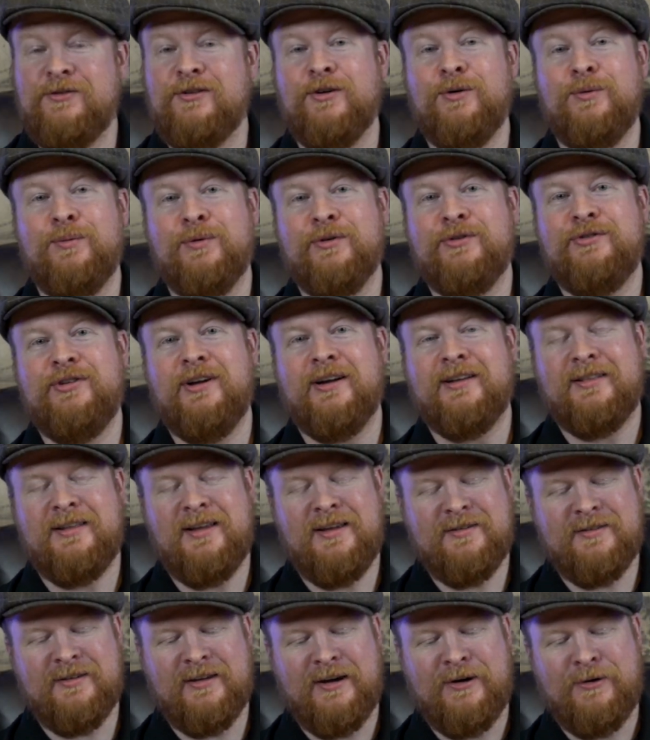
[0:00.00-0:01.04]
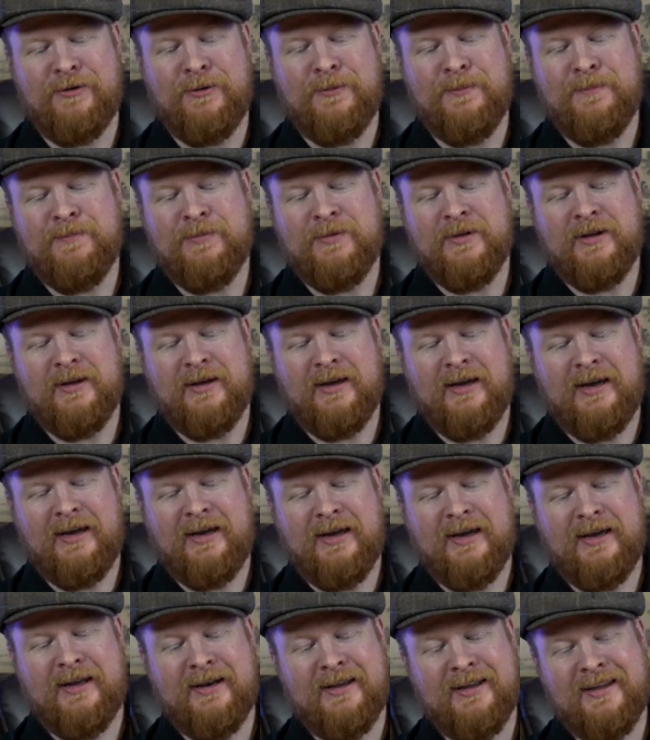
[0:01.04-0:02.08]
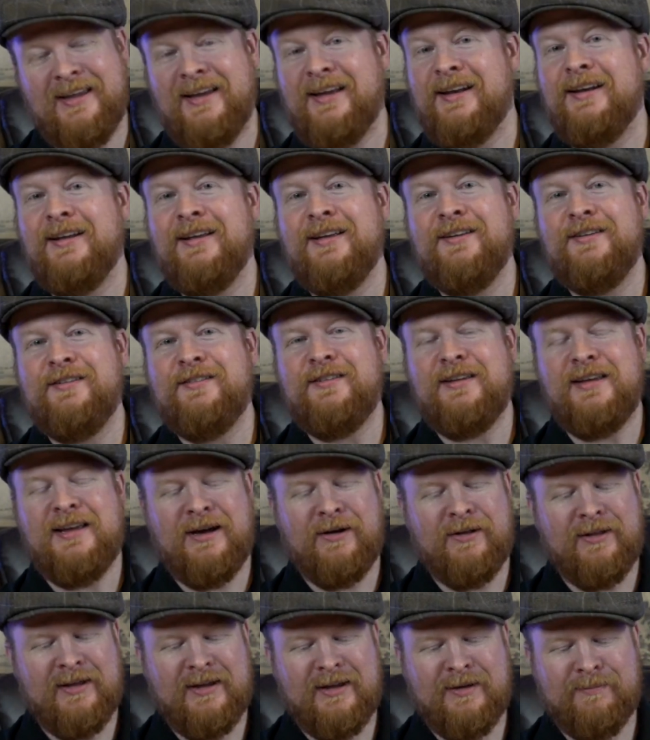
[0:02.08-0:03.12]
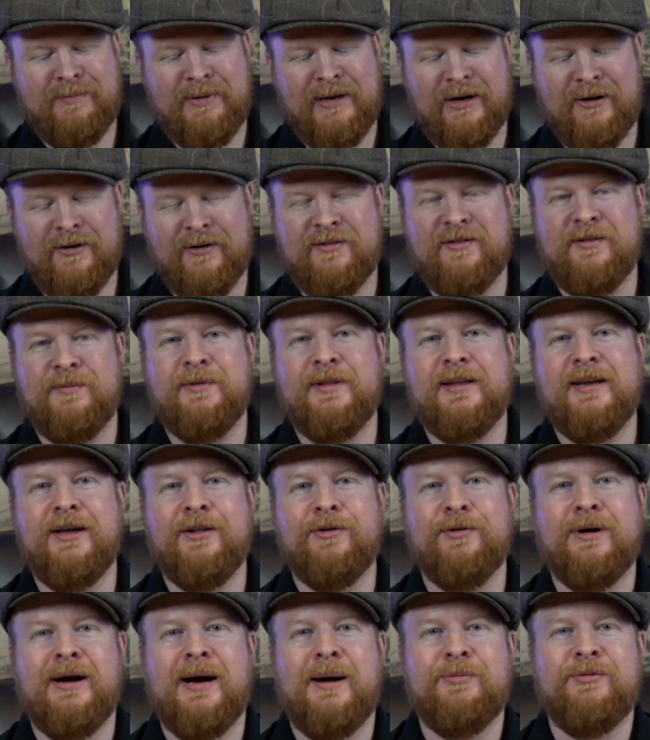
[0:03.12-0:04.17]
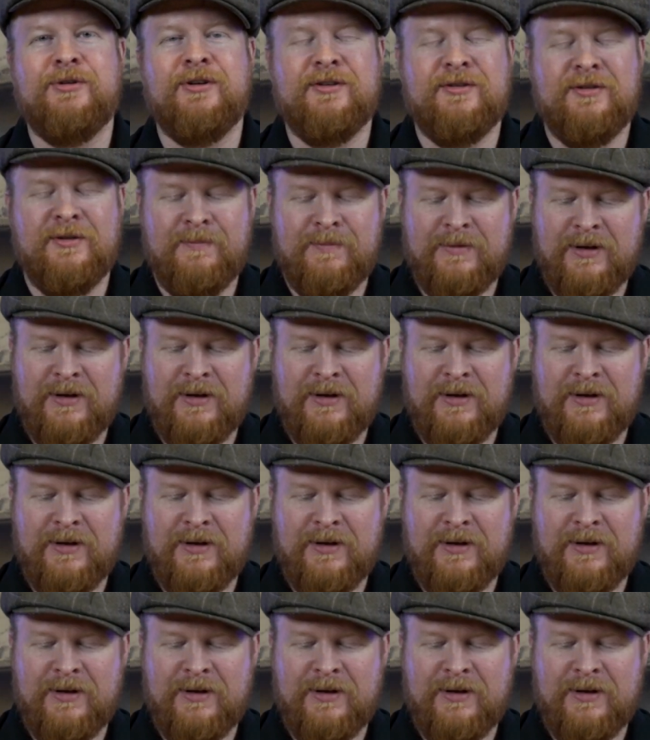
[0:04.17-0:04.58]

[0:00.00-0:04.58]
So we'll check these out and again, see how they compare to some of the other options.